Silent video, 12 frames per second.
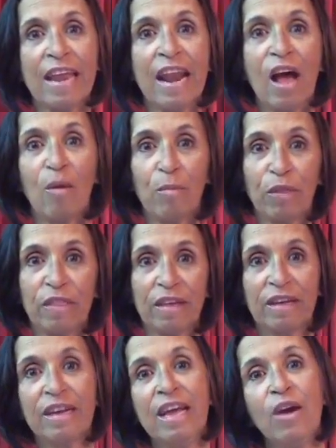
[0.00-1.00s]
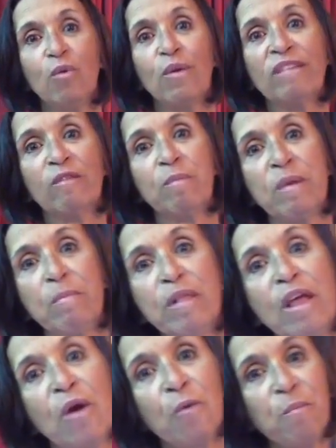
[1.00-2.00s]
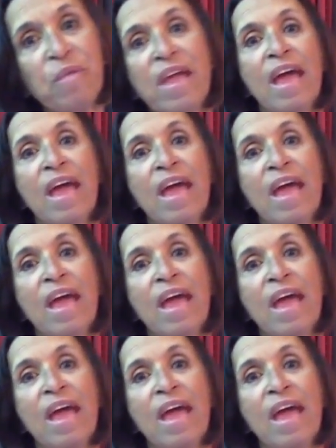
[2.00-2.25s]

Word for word: and I'll put the recipe below